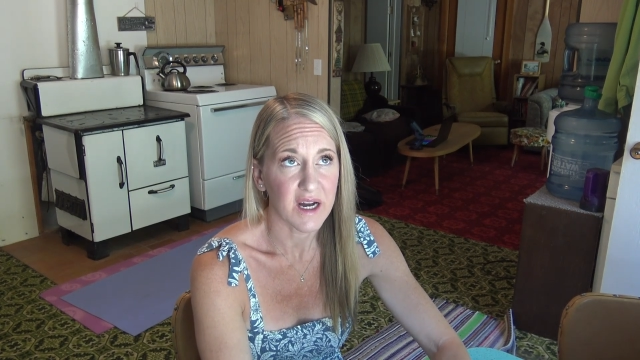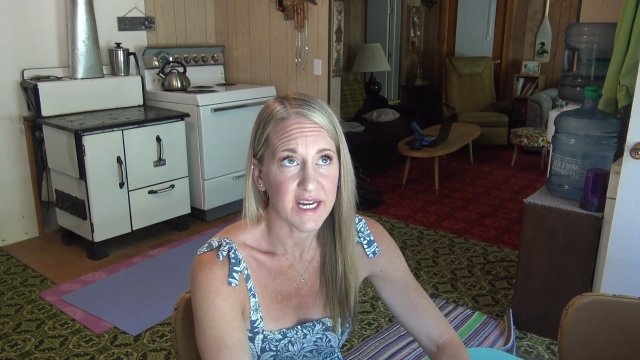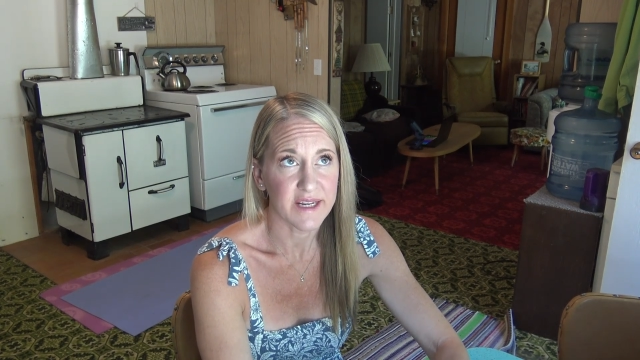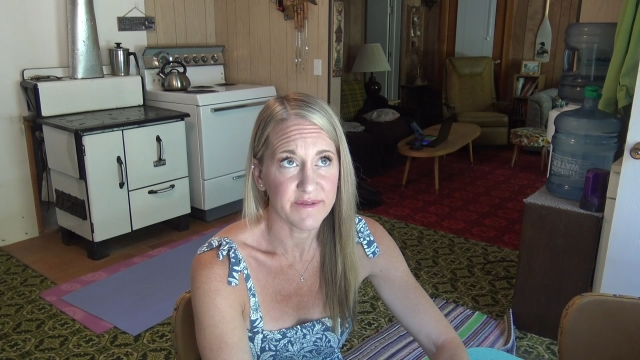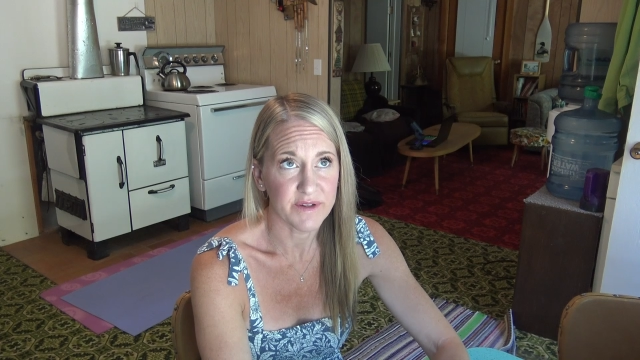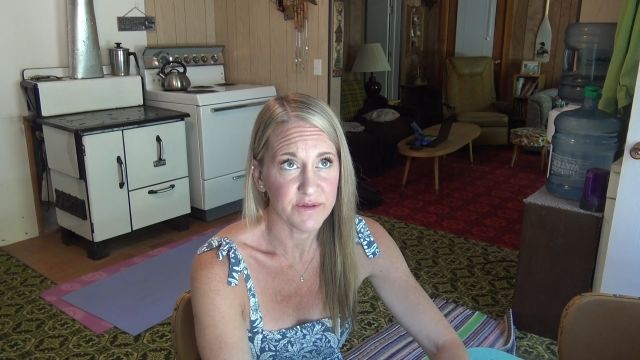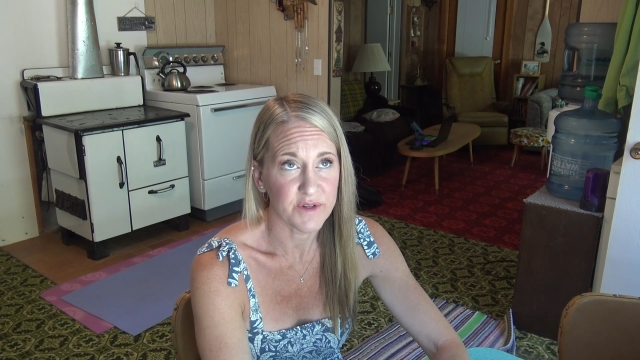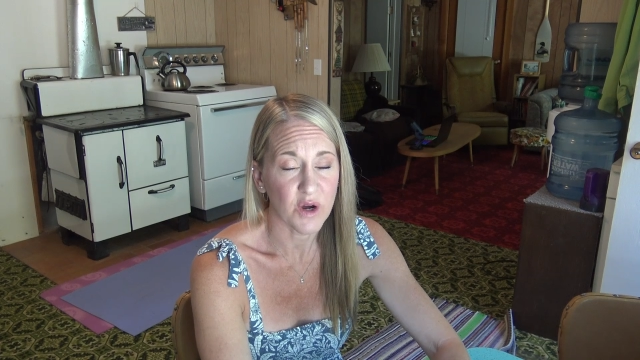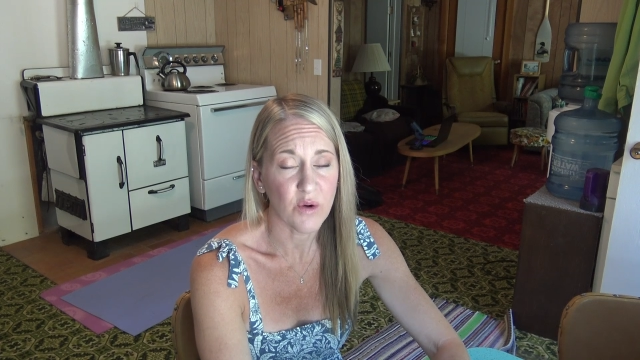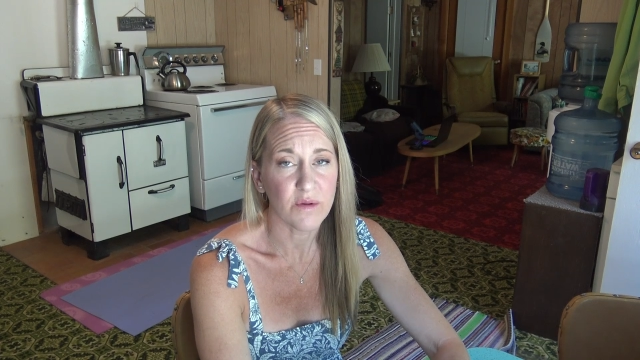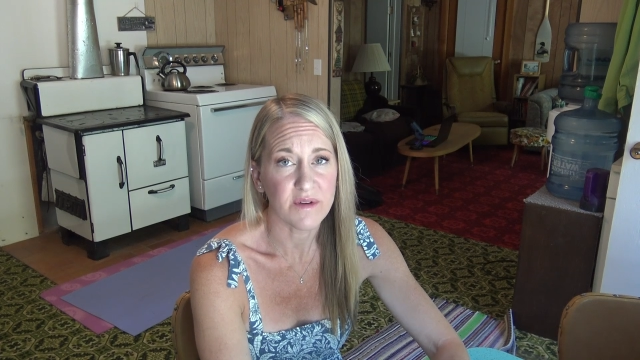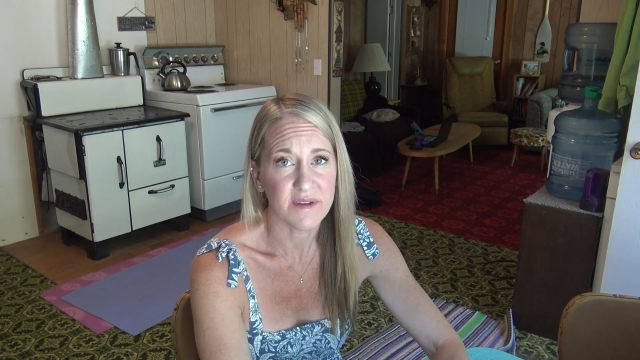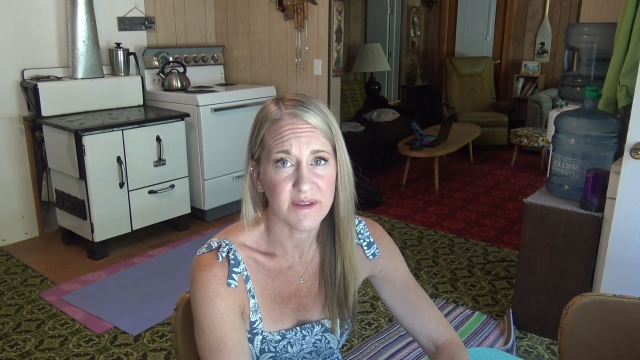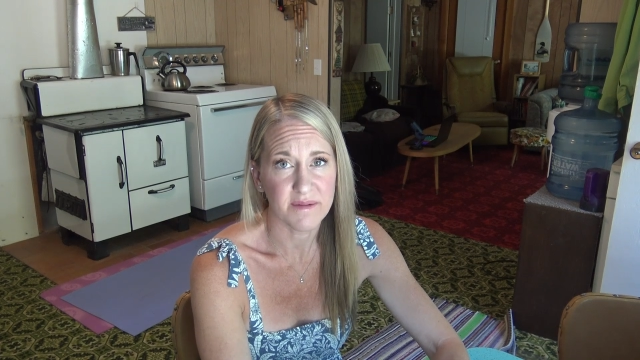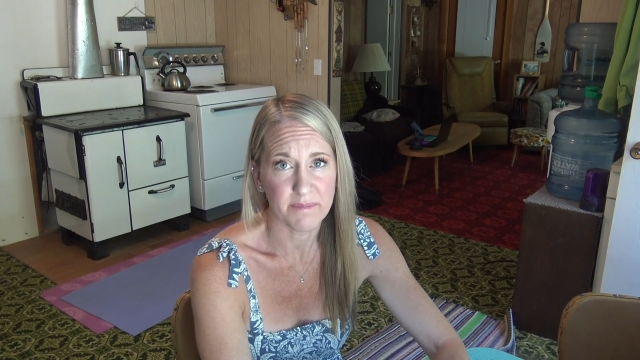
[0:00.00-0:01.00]
and if you
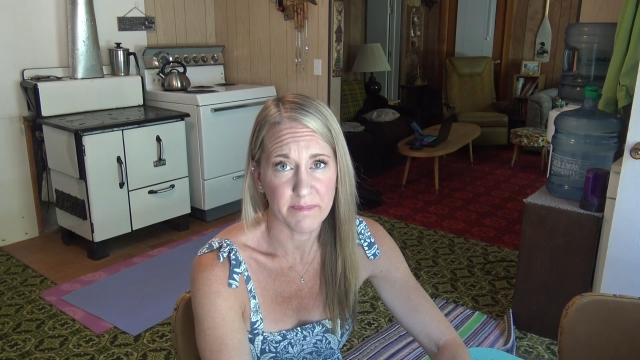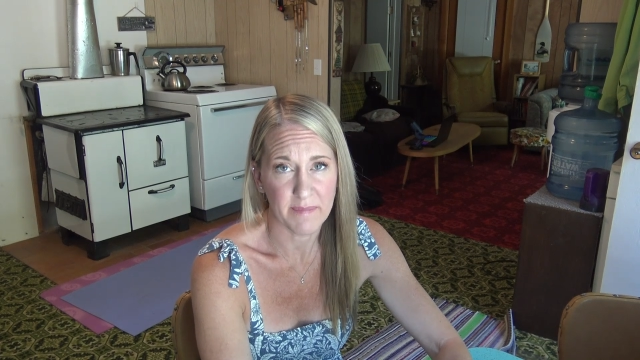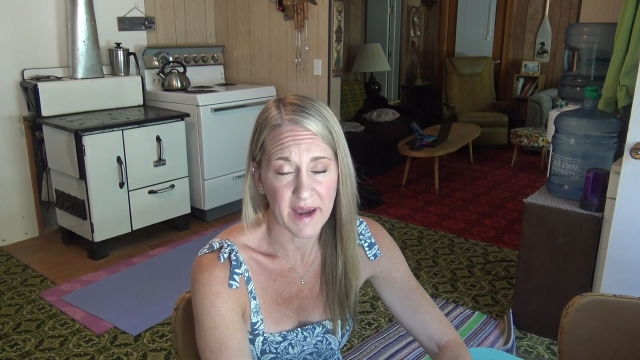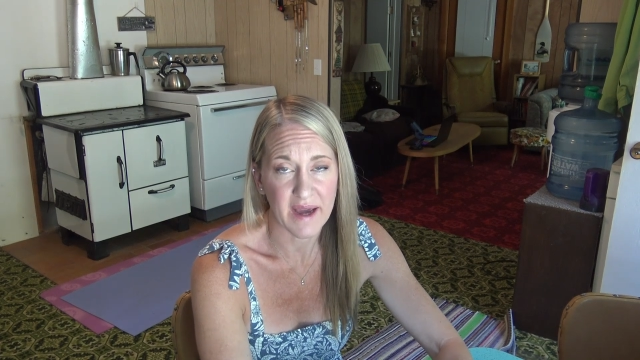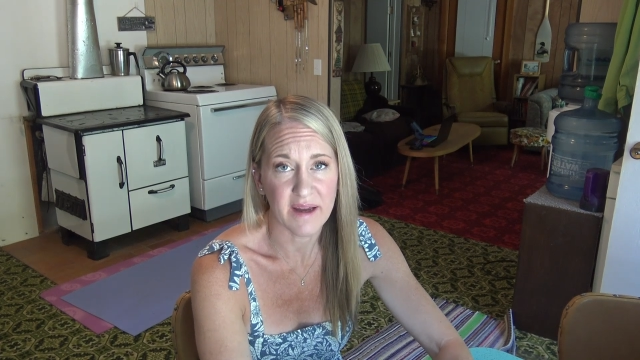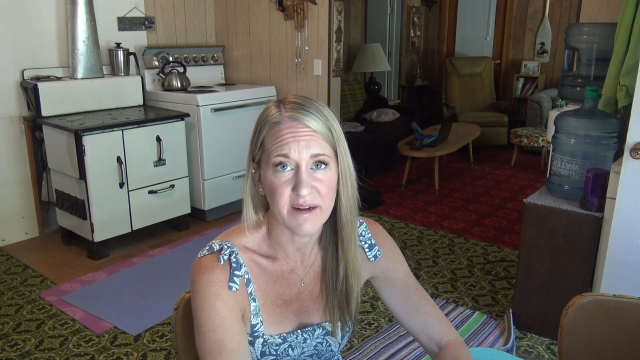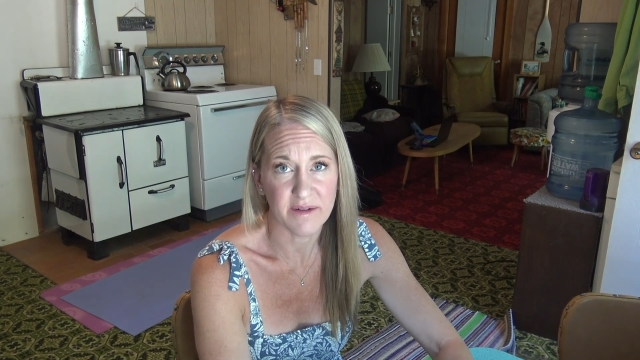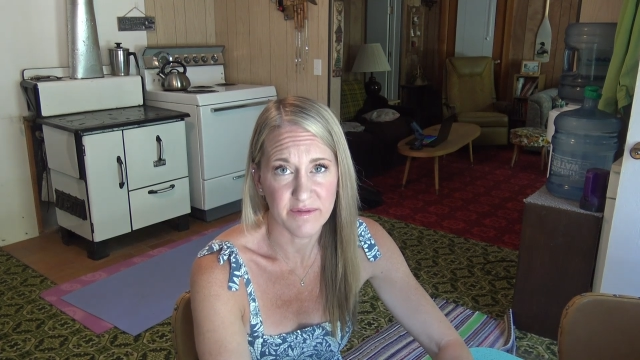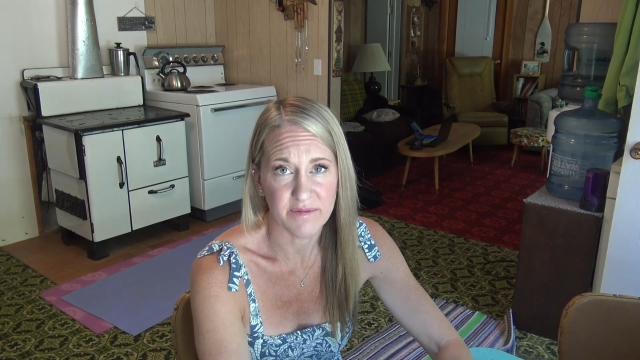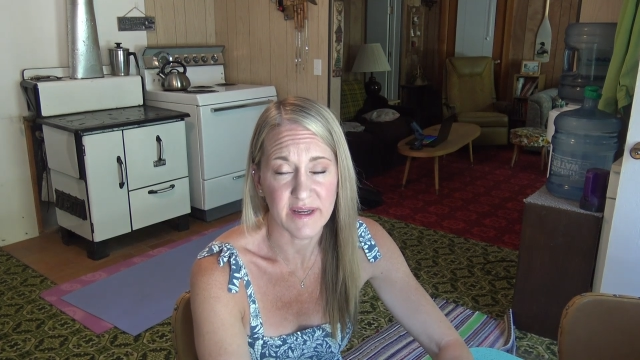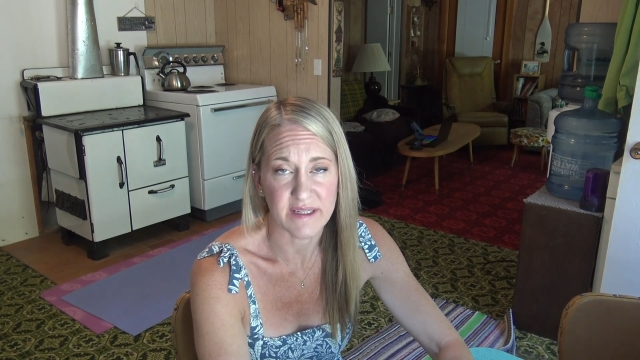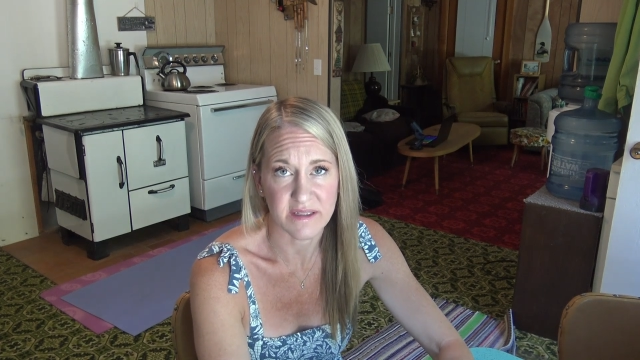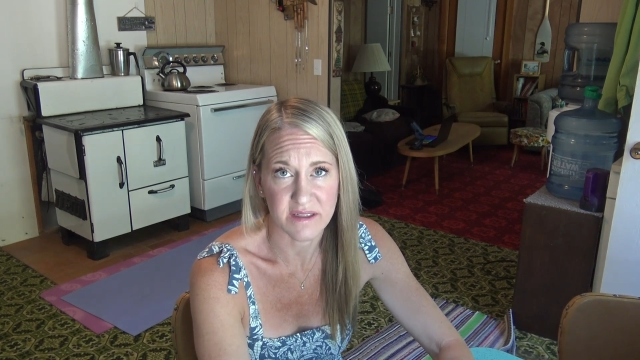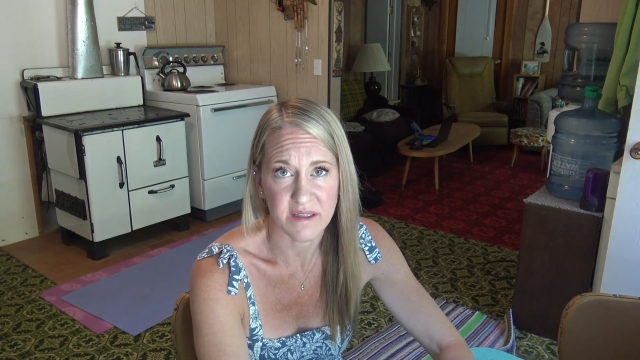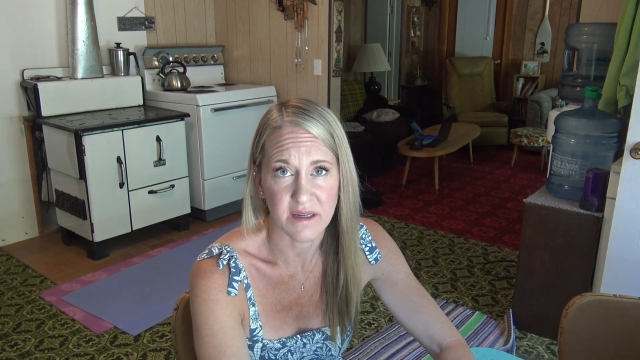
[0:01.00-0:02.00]
don't, then
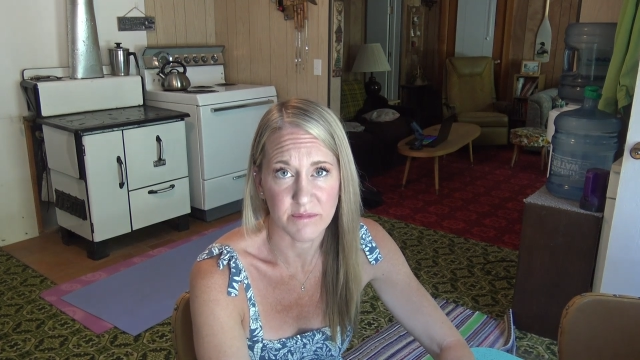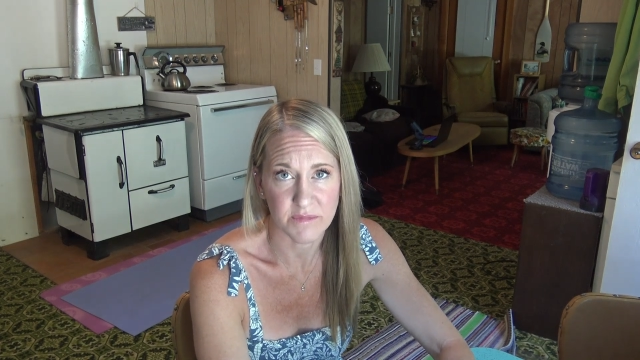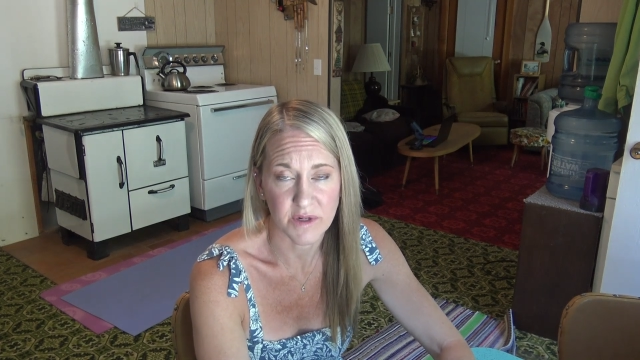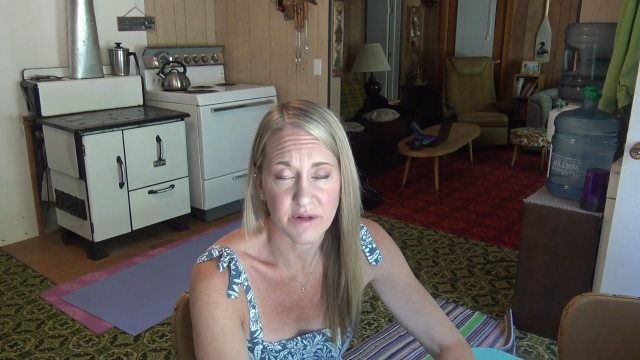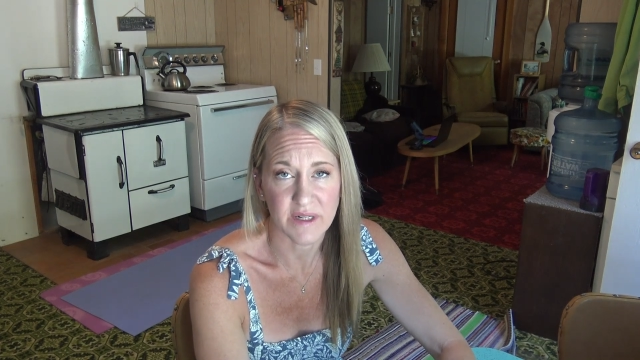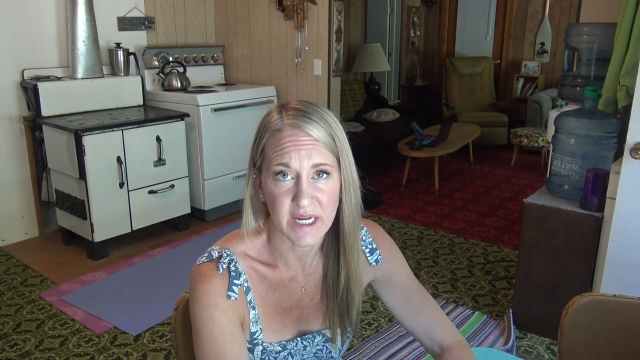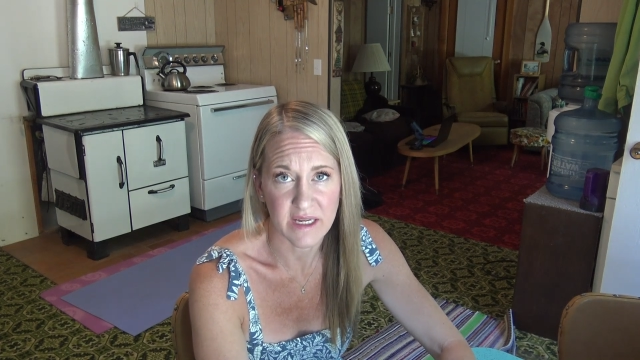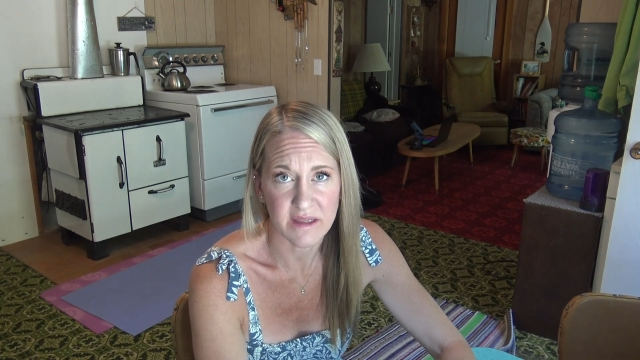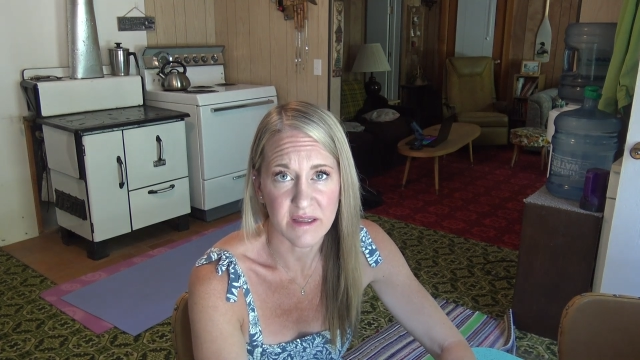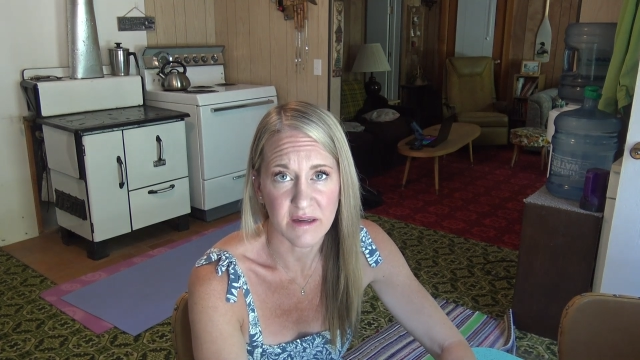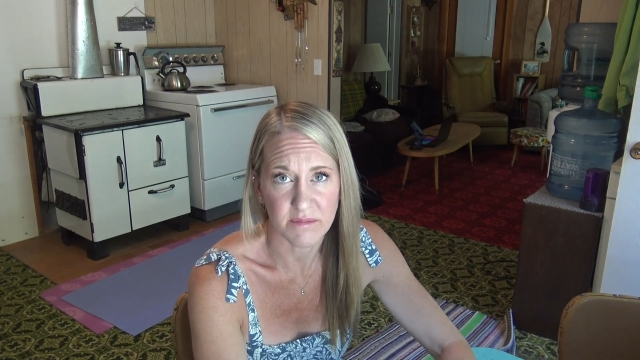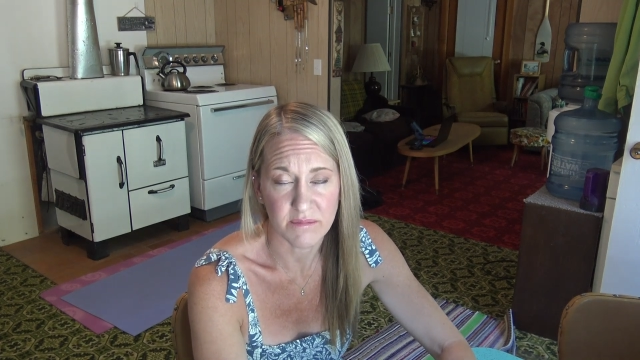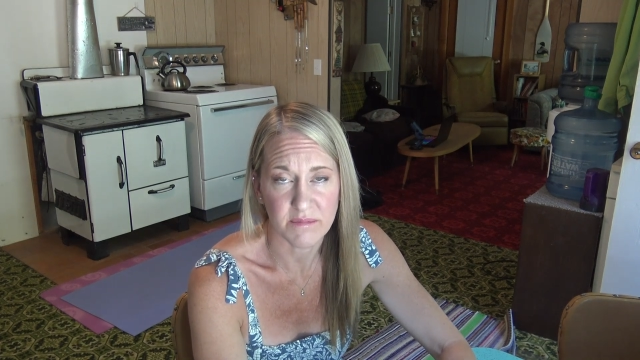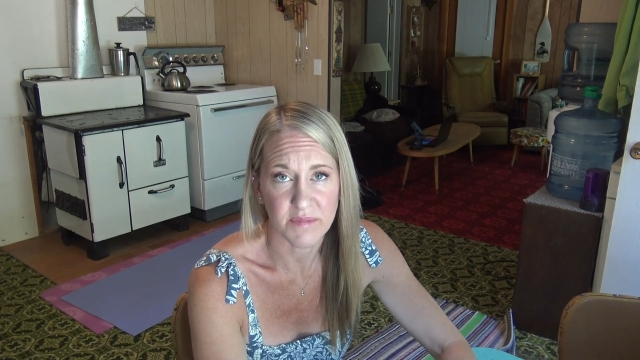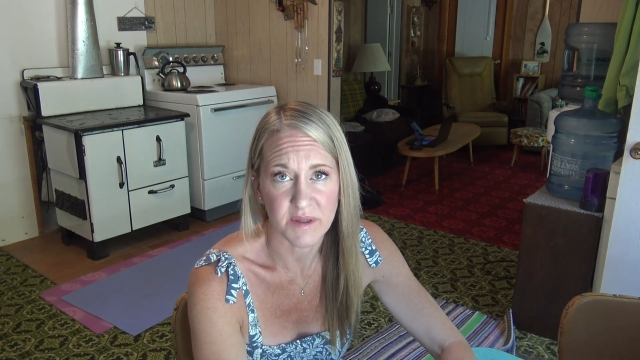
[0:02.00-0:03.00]
manifest them, create them,